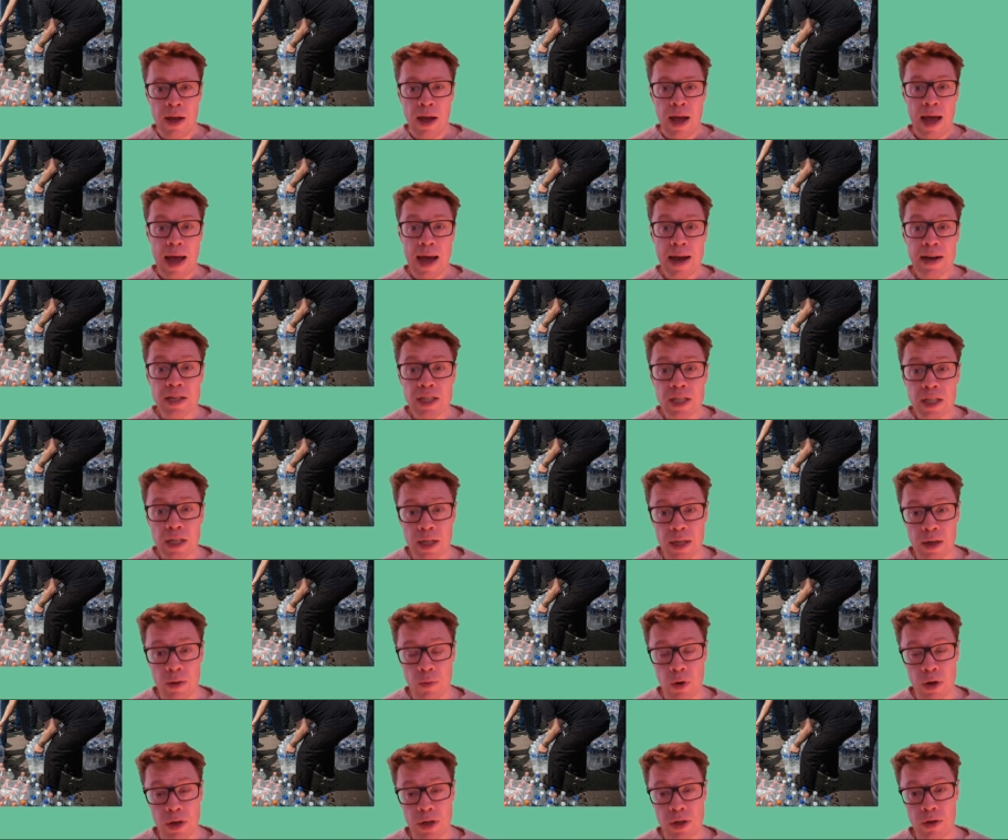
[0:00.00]
actually
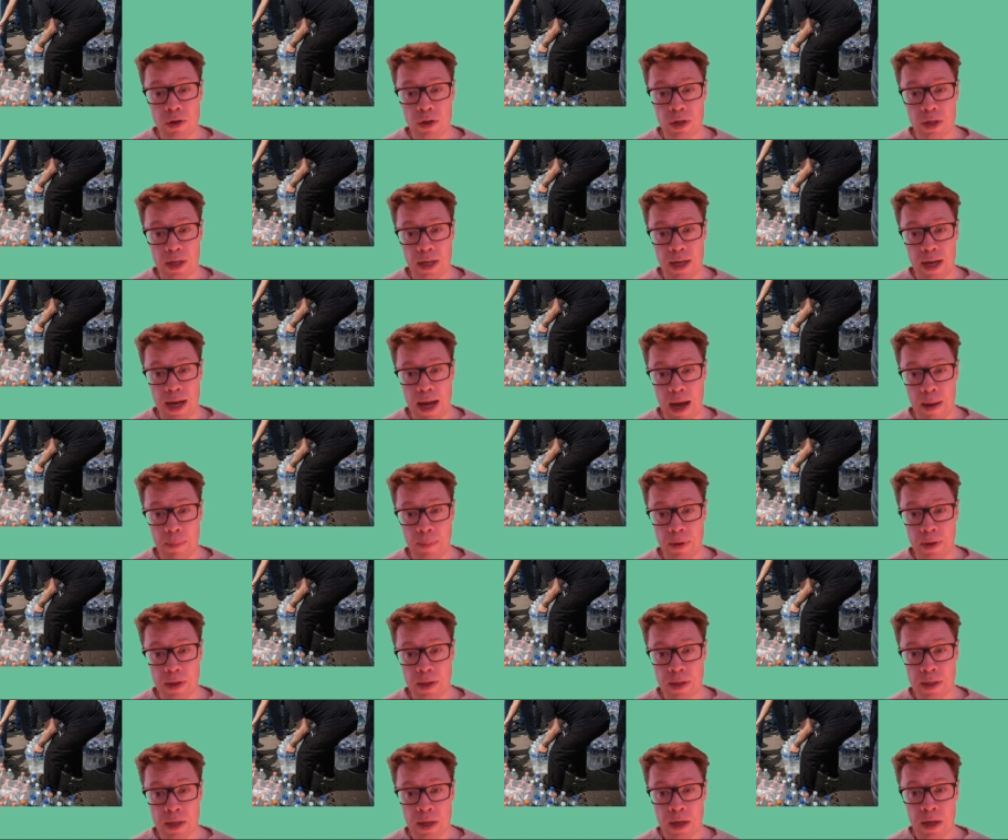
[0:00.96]
what usually
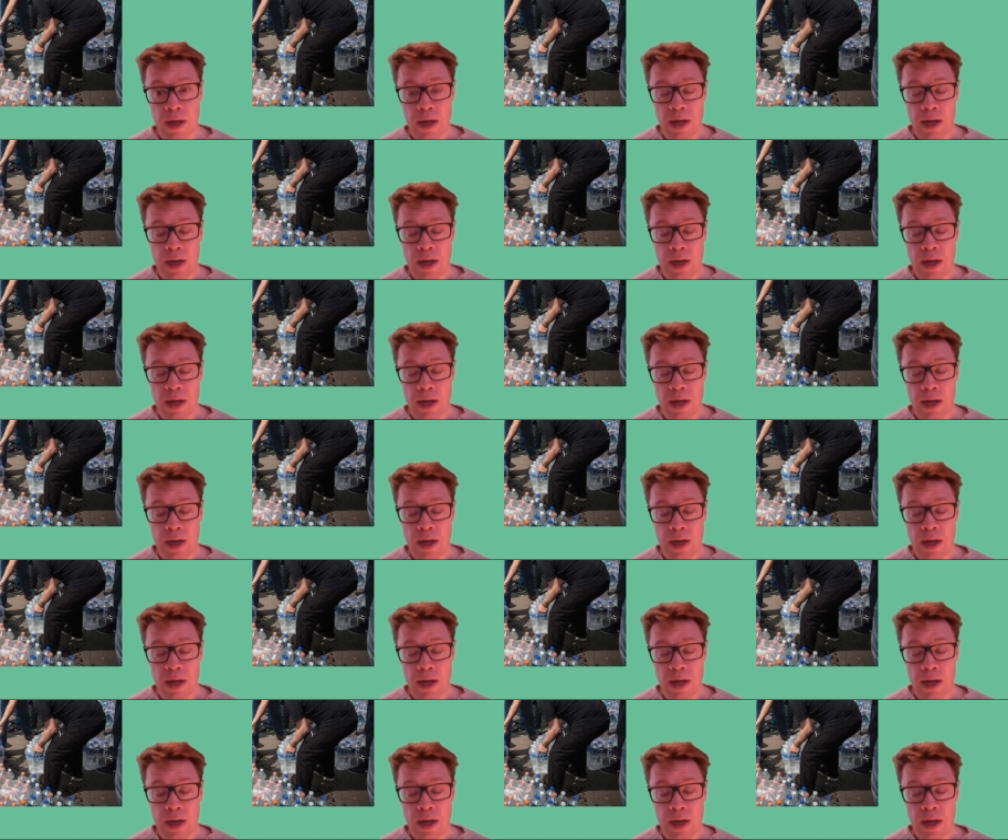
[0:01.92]
happens